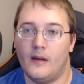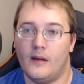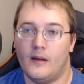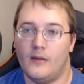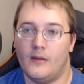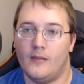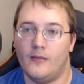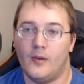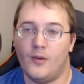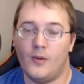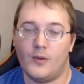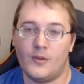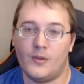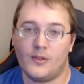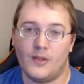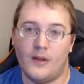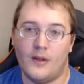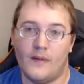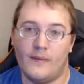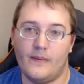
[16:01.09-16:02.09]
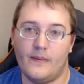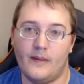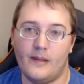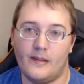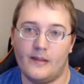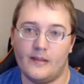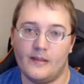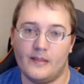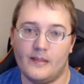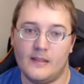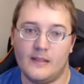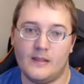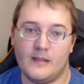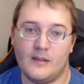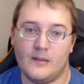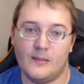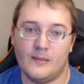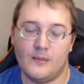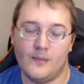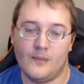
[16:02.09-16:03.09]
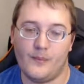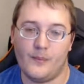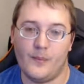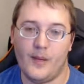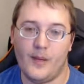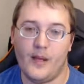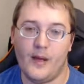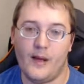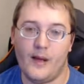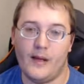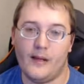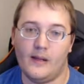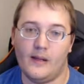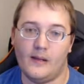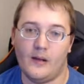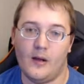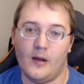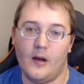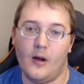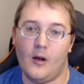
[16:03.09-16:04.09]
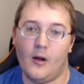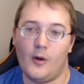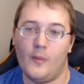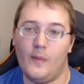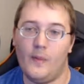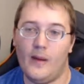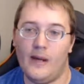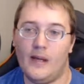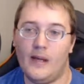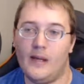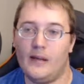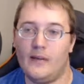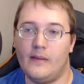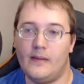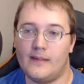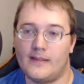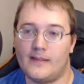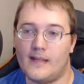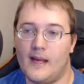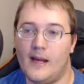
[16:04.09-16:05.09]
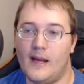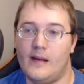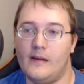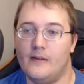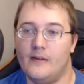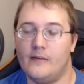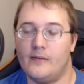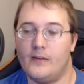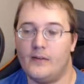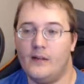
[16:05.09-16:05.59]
focus on the system behind automating this kind of